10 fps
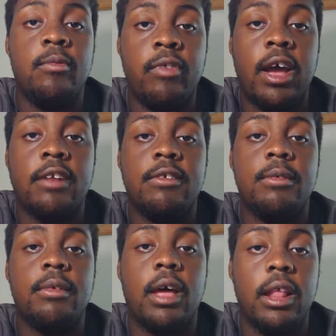In fact,
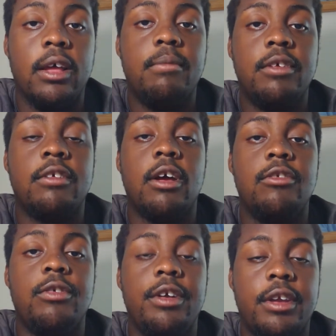I love this
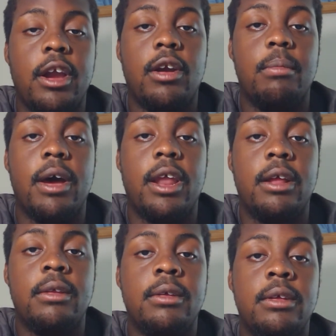country and care about it.